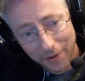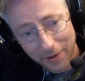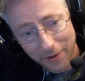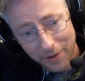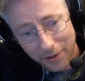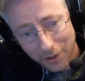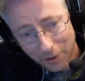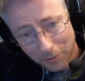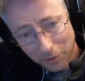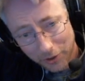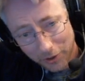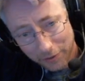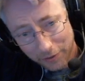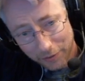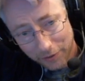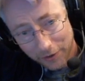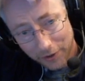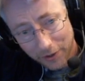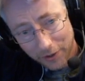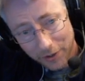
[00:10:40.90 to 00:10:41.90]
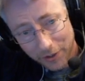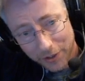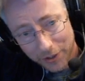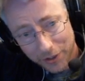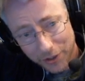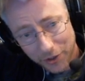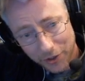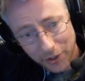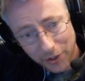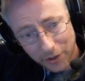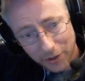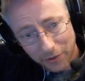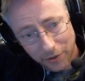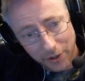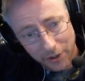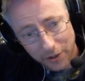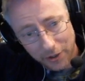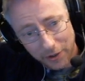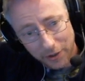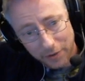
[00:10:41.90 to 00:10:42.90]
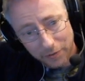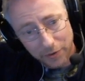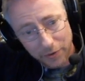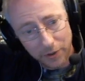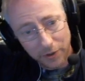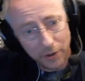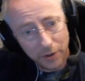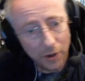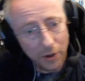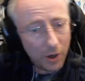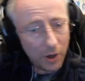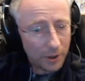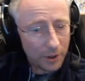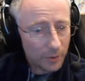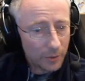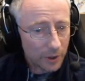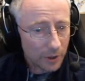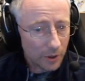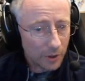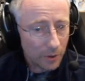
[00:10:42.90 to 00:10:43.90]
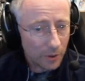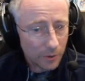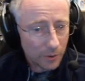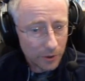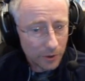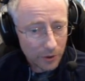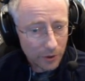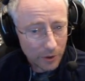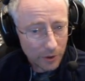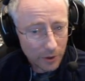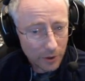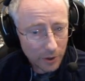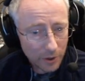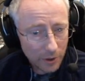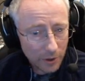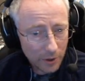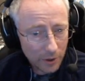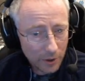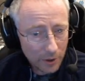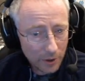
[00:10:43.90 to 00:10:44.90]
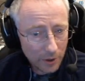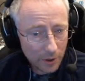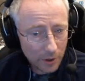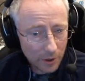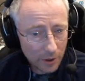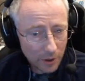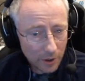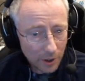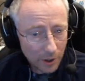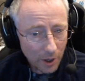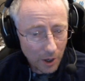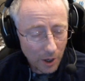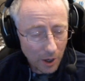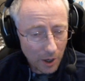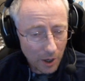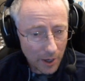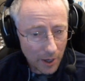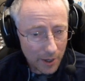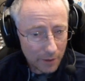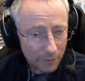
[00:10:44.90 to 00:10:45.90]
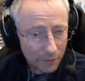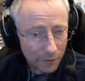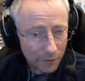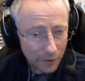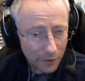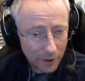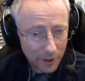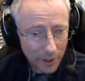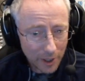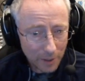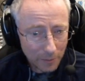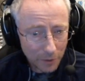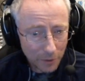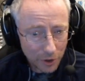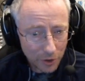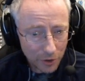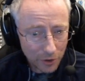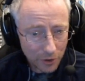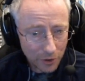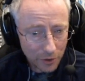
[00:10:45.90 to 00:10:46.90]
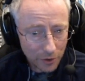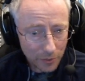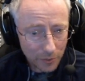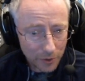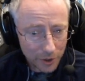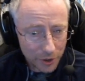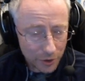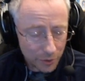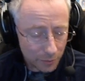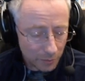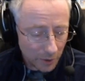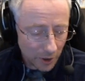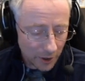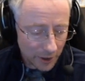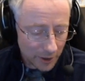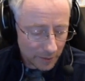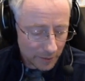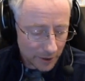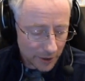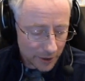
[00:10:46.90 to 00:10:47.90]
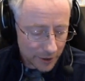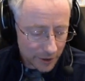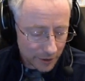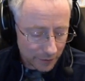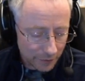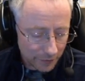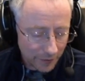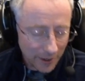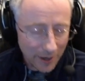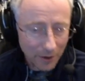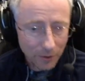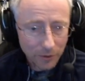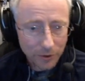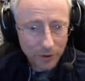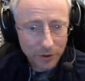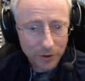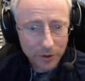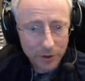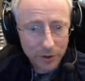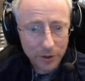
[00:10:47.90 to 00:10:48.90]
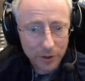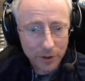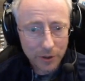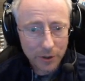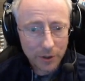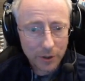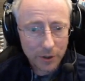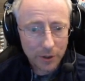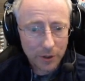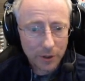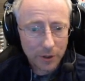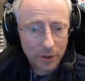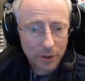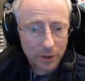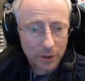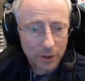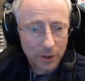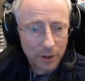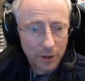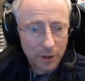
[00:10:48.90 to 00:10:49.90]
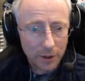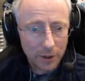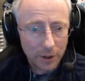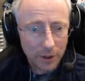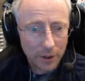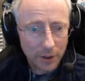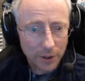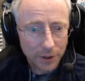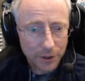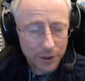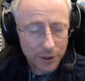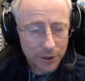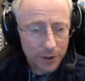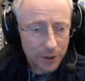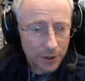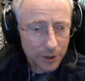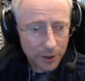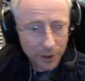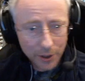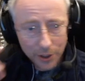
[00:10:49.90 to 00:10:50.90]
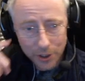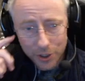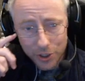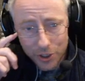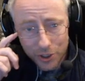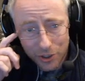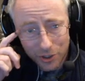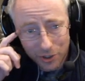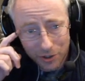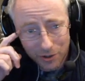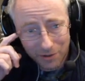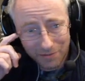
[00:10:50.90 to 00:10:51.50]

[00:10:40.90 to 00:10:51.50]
double Infernus, Stirring Grave, Auto Encoder, Amphora Camptura with 2 monuments, a Faust. It can just